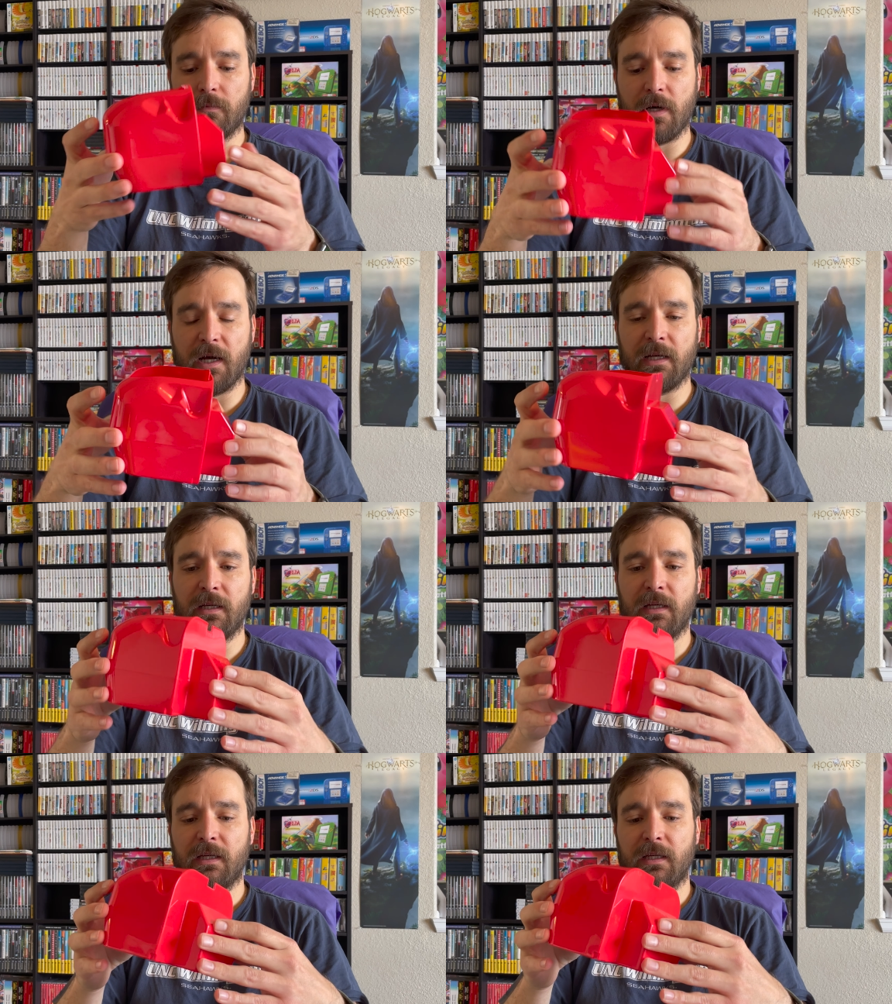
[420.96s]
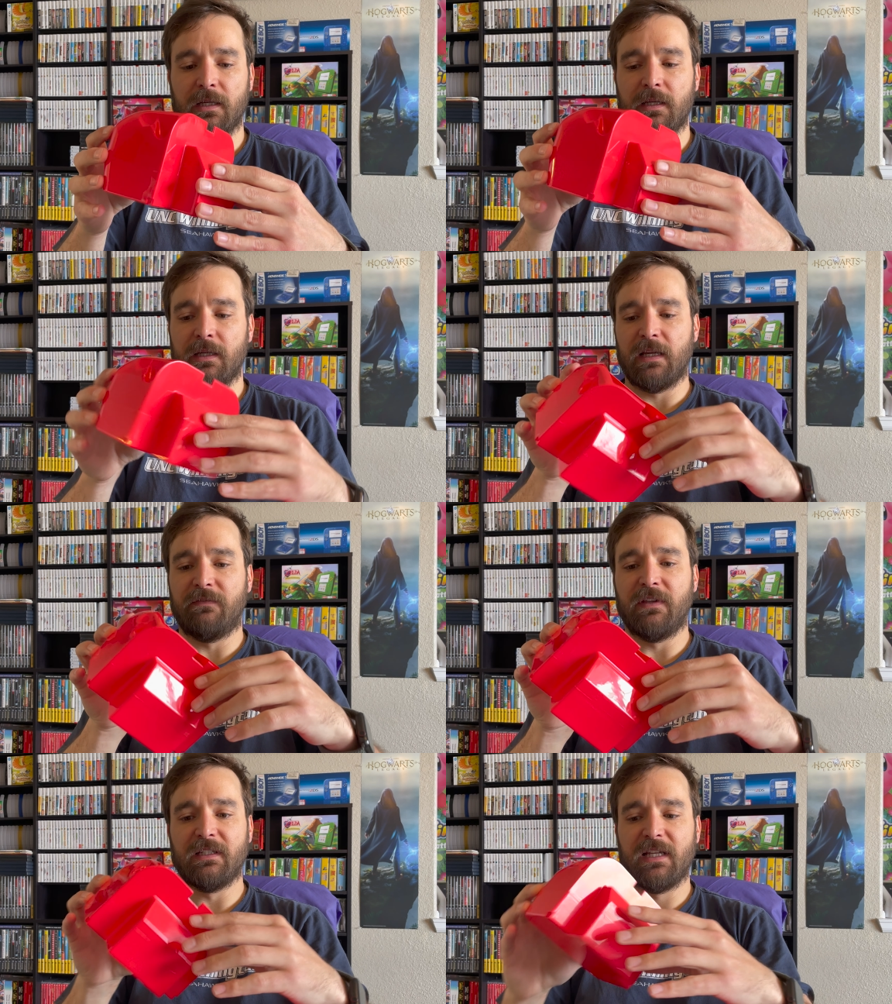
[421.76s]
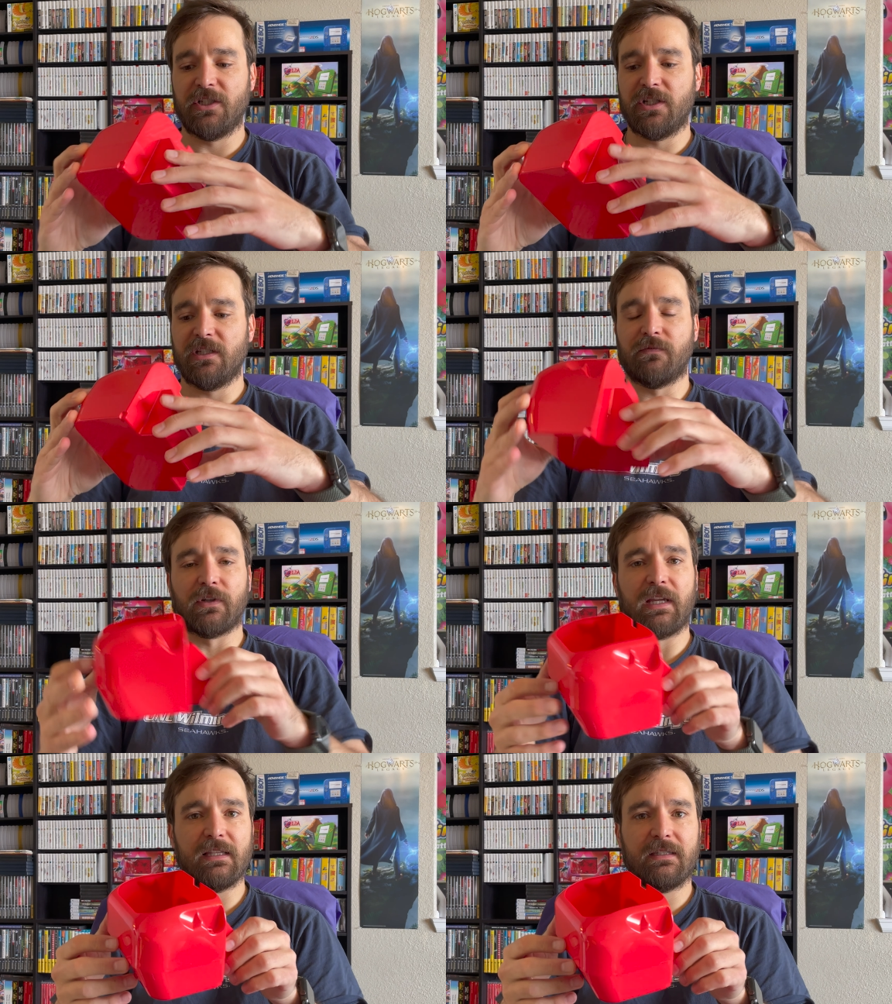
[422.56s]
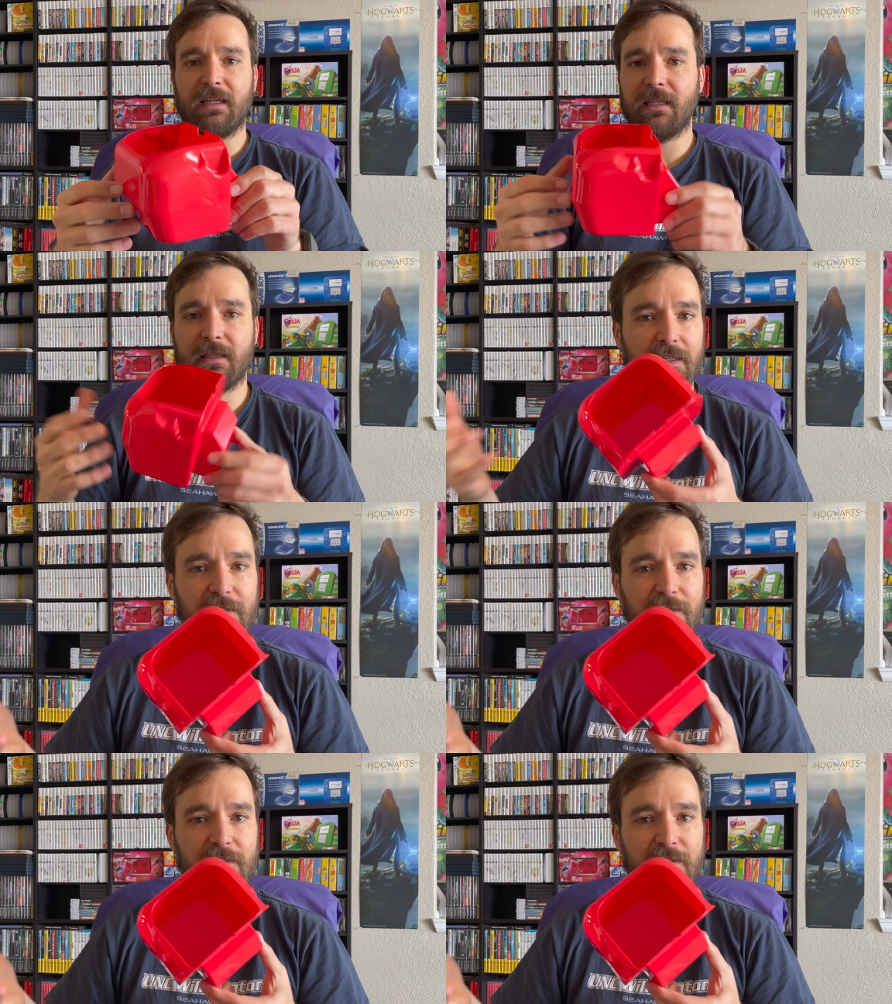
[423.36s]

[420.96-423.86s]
but if the intention is for kids to eat these,